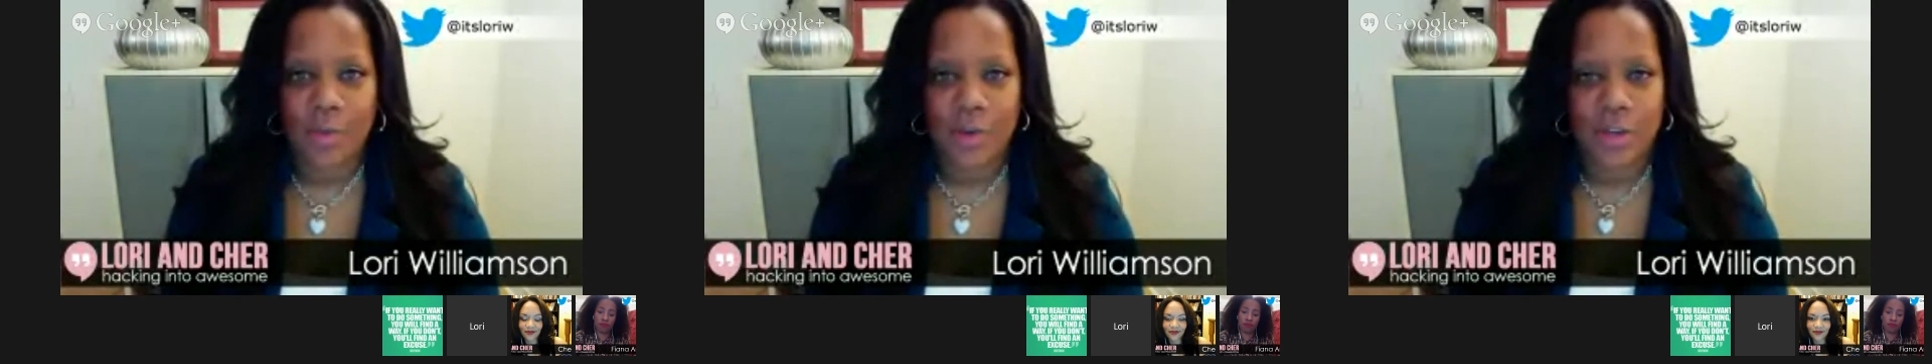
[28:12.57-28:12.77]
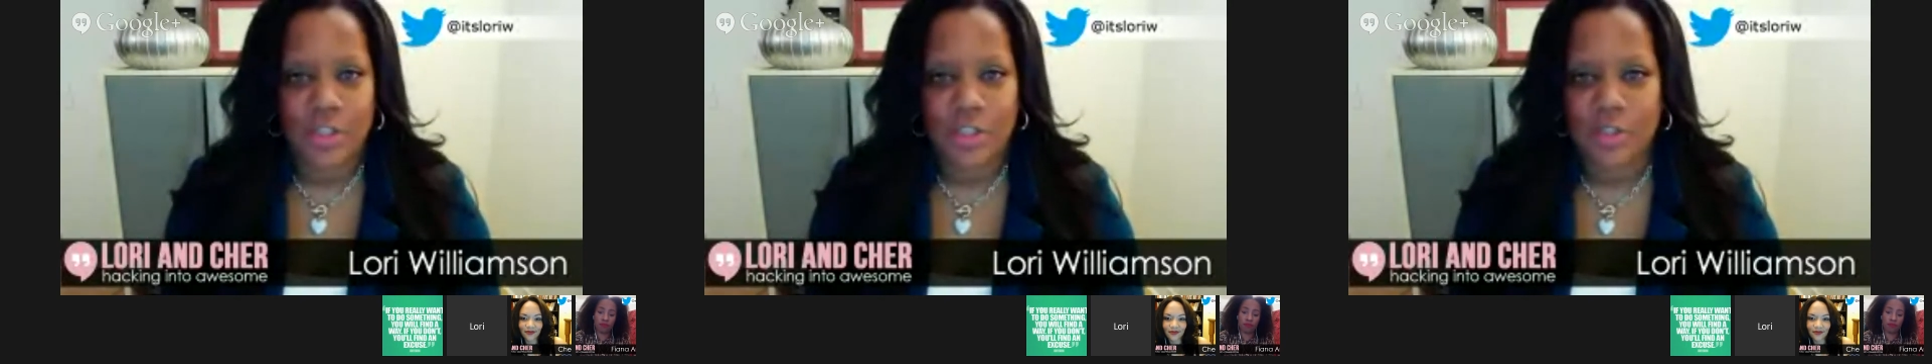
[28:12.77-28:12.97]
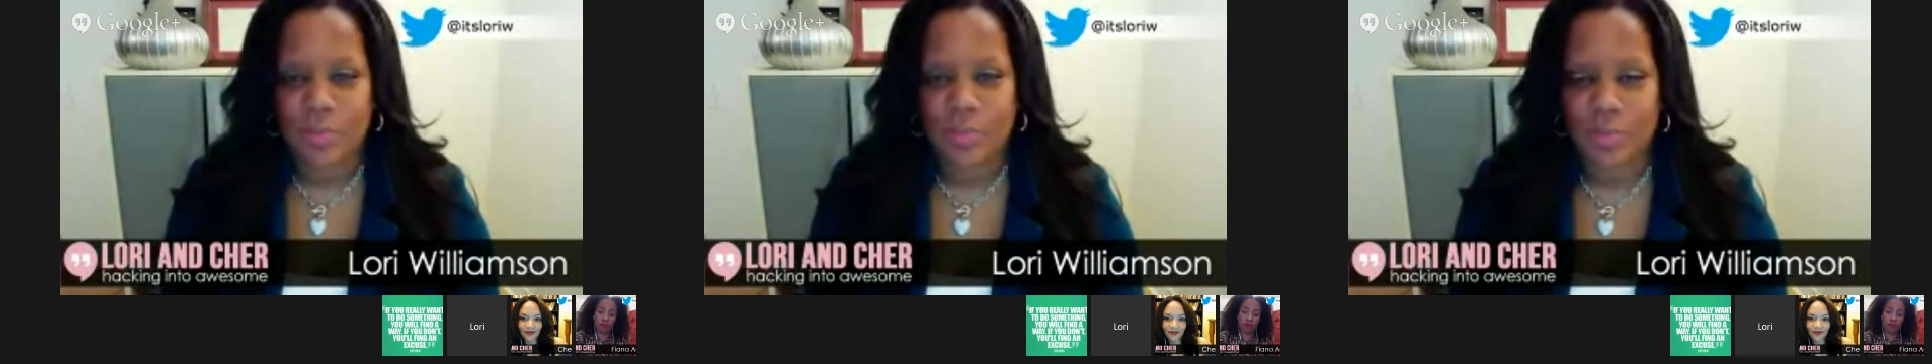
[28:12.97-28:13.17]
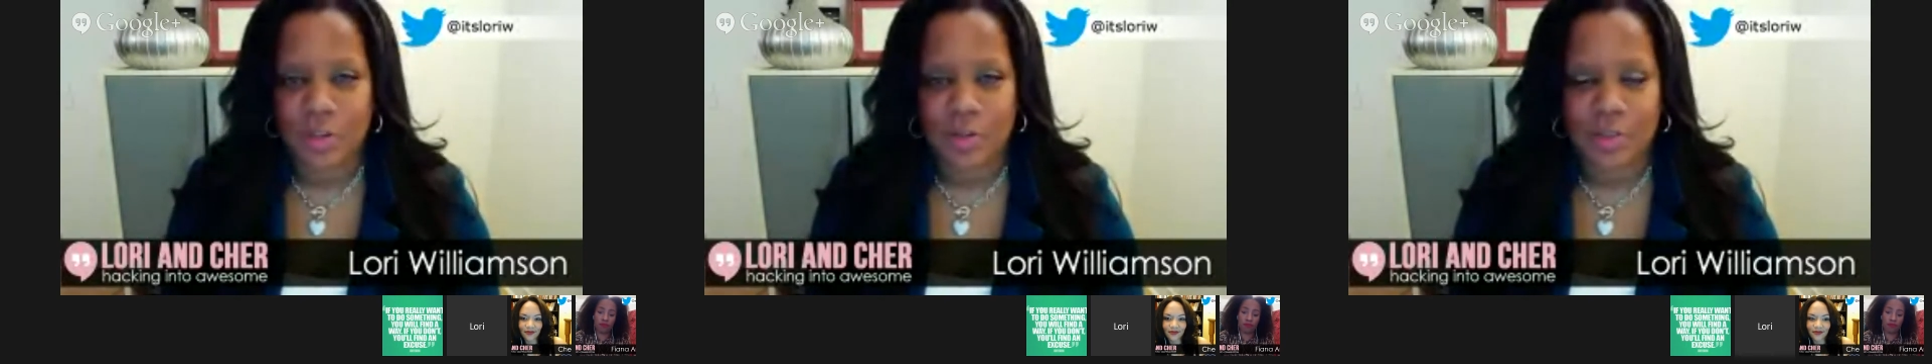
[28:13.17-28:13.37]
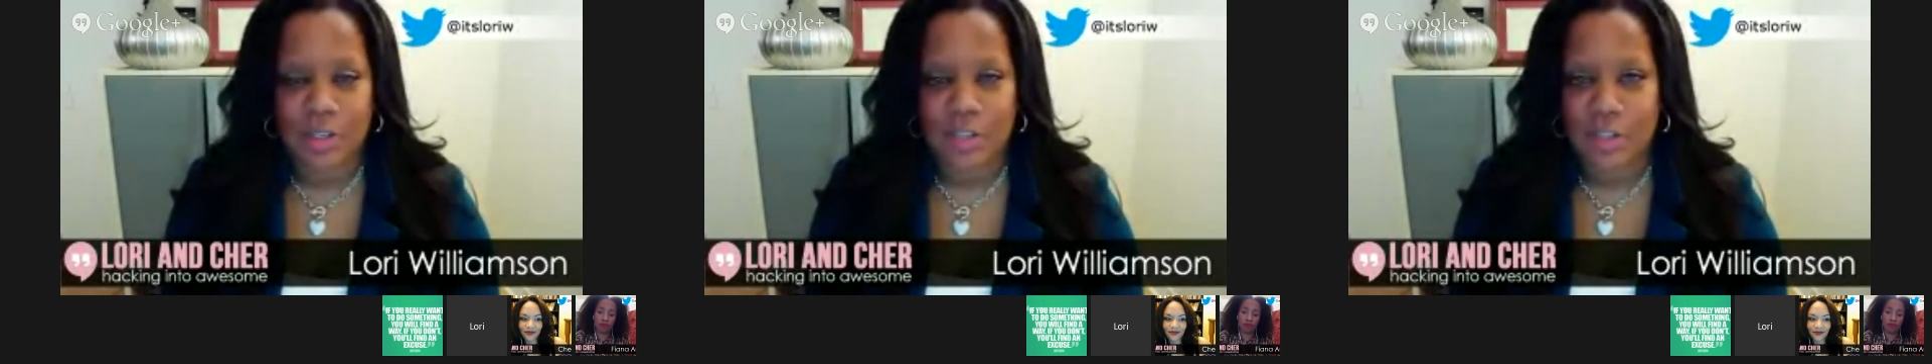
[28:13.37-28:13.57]
we just
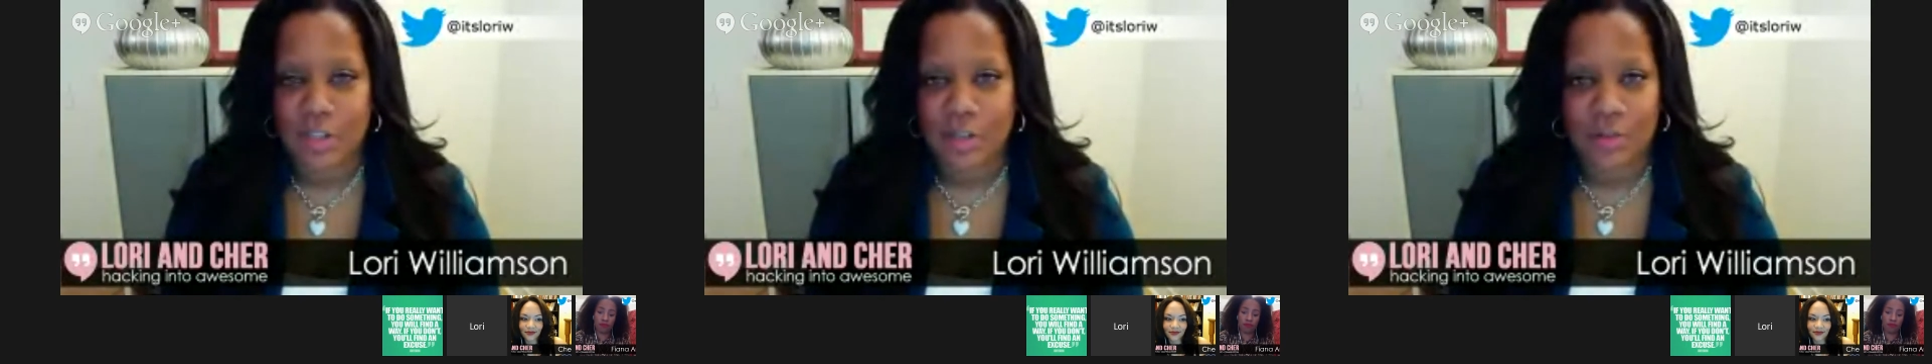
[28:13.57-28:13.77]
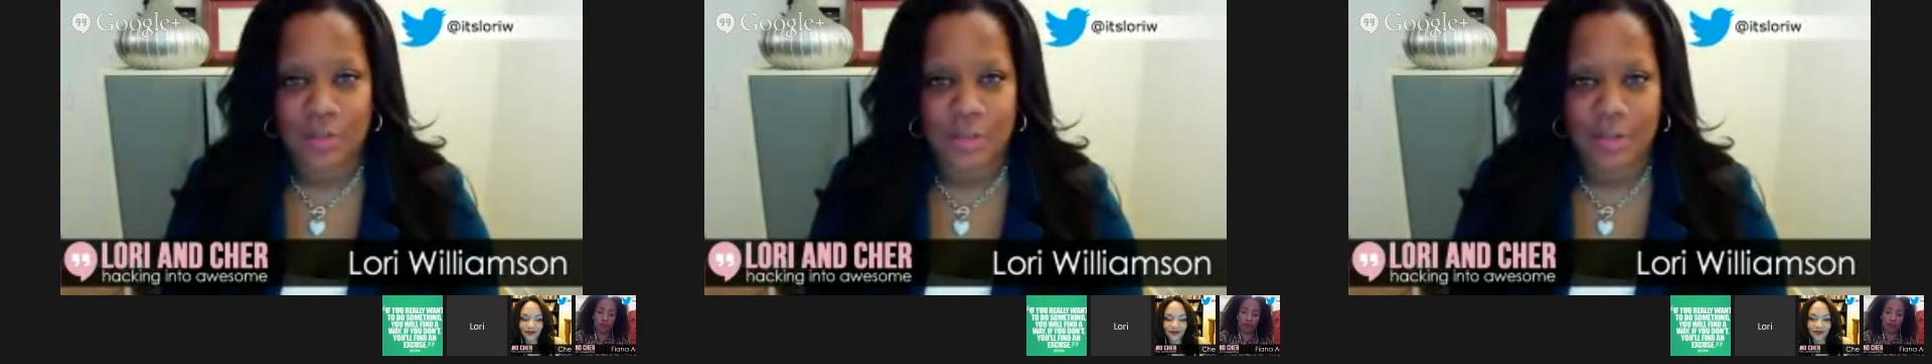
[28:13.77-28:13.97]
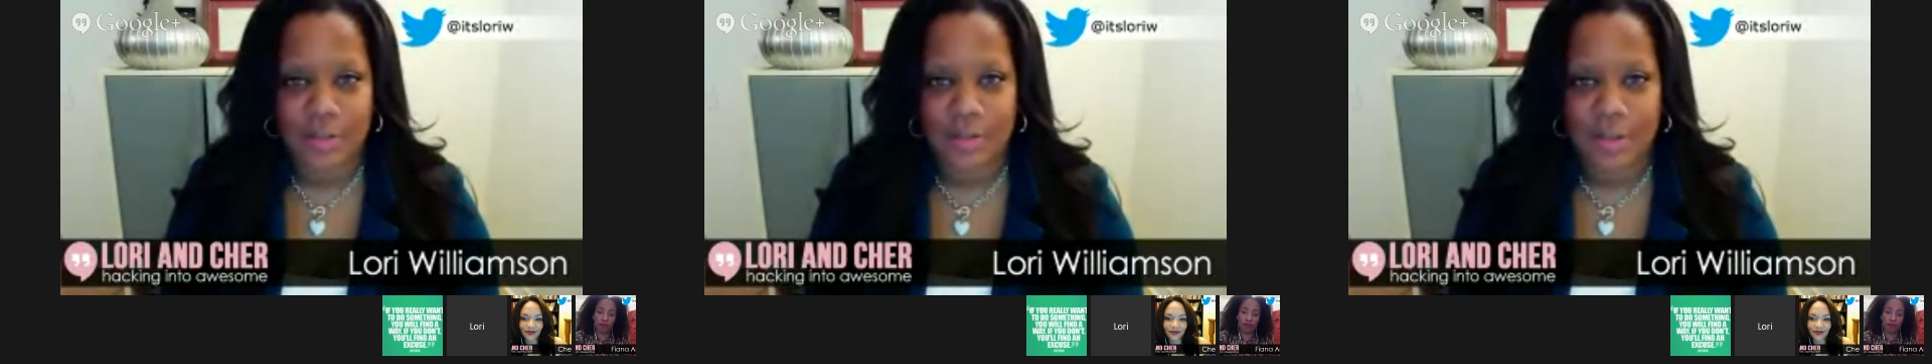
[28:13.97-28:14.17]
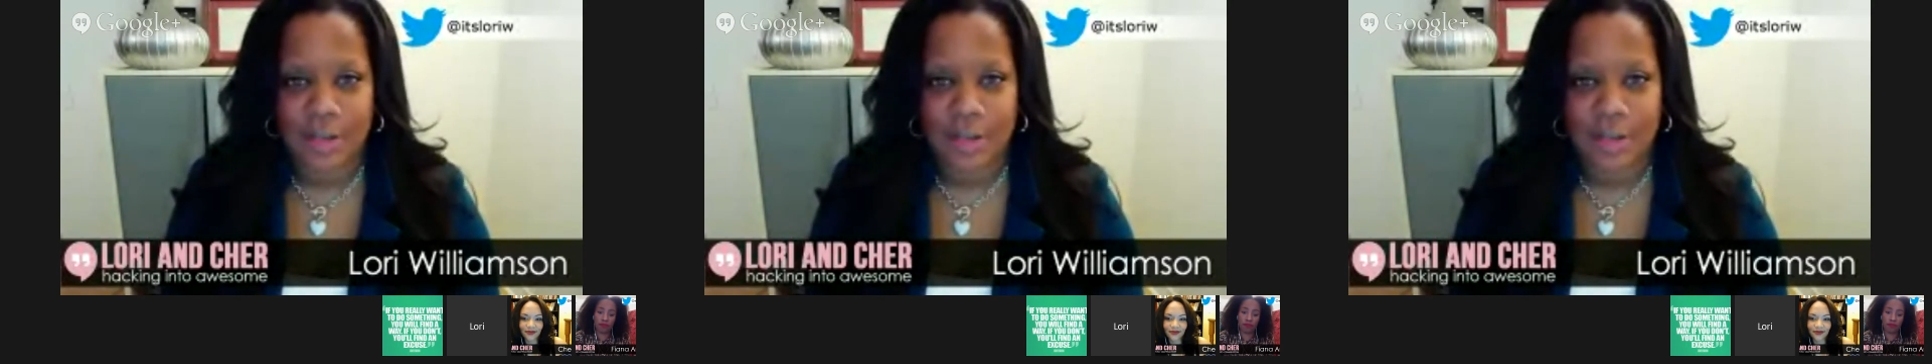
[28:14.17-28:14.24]
use excuses.